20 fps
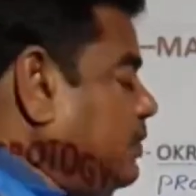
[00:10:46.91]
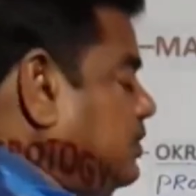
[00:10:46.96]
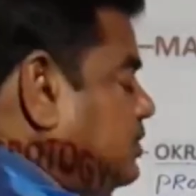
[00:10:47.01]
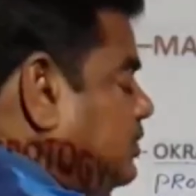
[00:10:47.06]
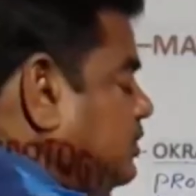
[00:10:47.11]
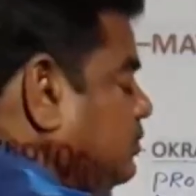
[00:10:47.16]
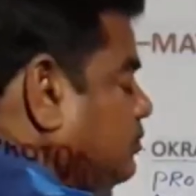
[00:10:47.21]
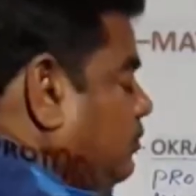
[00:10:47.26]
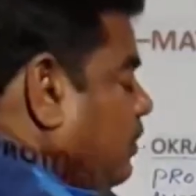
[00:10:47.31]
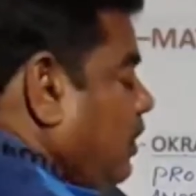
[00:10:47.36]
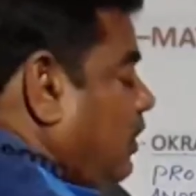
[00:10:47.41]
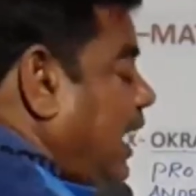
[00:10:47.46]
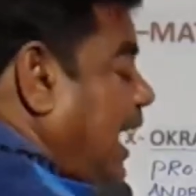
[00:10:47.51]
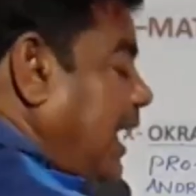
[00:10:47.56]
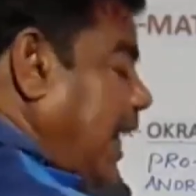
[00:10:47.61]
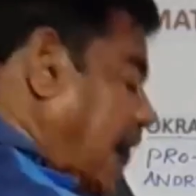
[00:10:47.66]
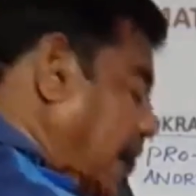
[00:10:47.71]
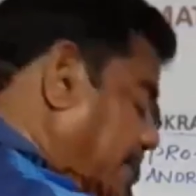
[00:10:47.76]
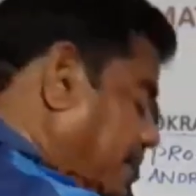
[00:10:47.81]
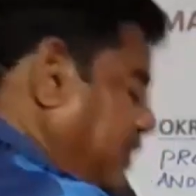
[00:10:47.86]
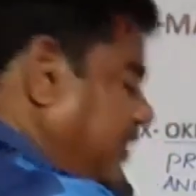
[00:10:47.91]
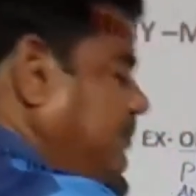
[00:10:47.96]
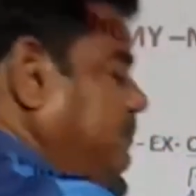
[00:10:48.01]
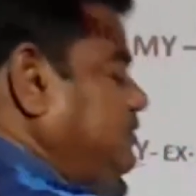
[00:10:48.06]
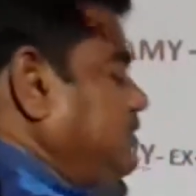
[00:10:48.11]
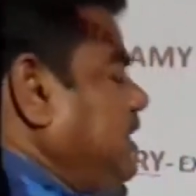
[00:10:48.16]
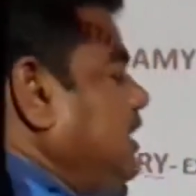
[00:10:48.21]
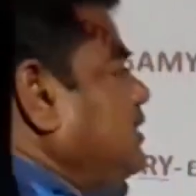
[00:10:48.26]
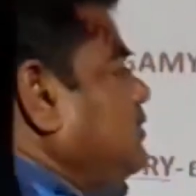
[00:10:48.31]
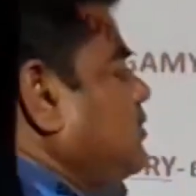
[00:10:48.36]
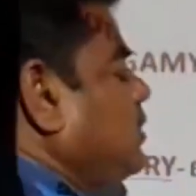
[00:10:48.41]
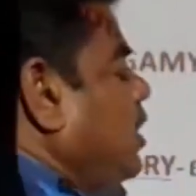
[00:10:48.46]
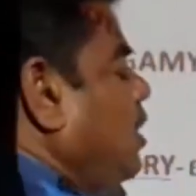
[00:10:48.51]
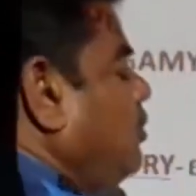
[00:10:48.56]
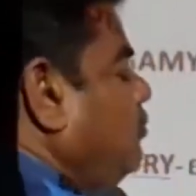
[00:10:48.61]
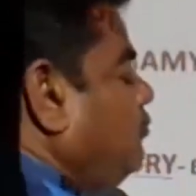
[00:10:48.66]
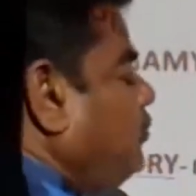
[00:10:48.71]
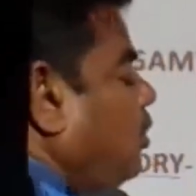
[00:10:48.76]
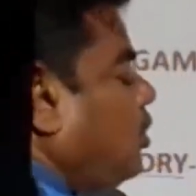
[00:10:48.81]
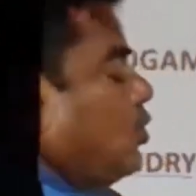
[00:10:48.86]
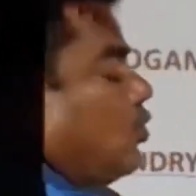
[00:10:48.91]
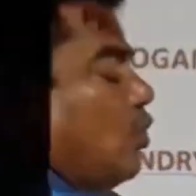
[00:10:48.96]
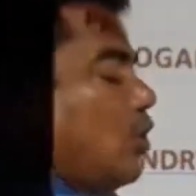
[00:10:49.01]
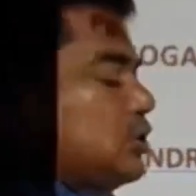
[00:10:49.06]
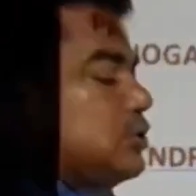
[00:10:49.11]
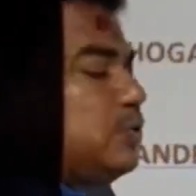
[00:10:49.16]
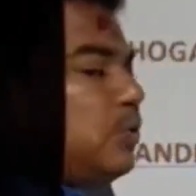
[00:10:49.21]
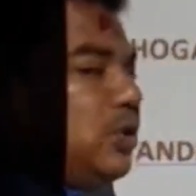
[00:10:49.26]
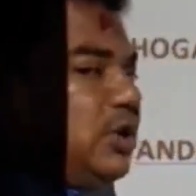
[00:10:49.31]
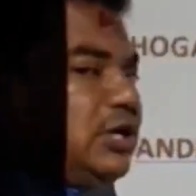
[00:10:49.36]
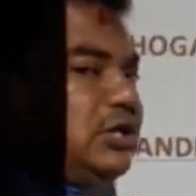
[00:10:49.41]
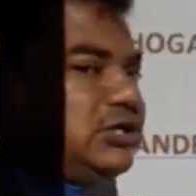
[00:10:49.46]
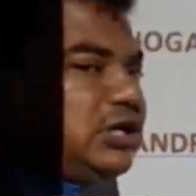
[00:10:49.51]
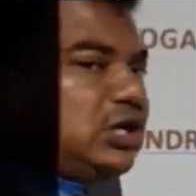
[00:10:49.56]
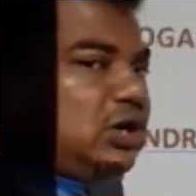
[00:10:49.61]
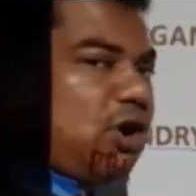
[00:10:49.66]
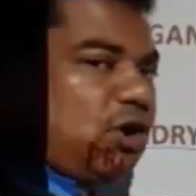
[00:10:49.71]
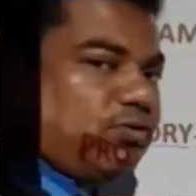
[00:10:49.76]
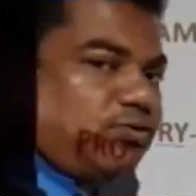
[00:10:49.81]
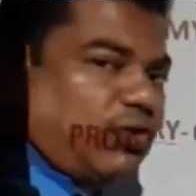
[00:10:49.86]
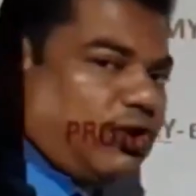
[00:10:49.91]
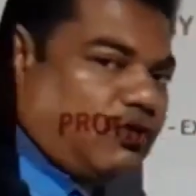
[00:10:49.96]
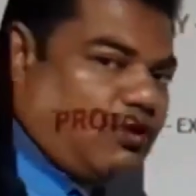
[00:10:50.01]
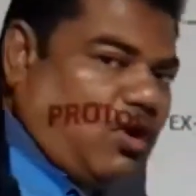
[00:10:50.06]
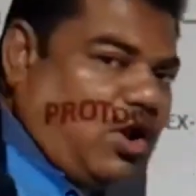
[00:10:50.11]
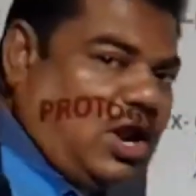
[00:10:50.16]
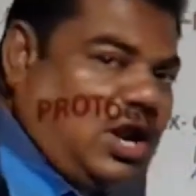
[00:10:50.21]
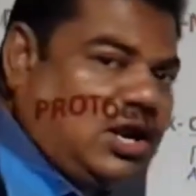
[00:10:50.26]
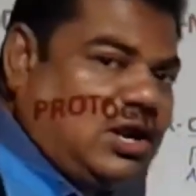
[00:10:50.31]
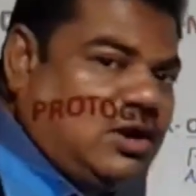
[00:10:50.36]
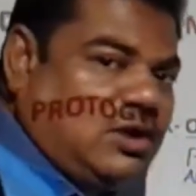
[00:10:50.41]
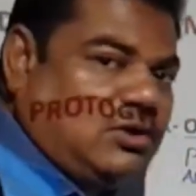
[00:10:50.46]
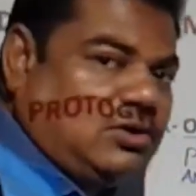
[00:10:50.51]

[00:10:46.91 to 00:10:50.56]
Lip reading: Means these flower adapt themselves for cross pollination, not for what?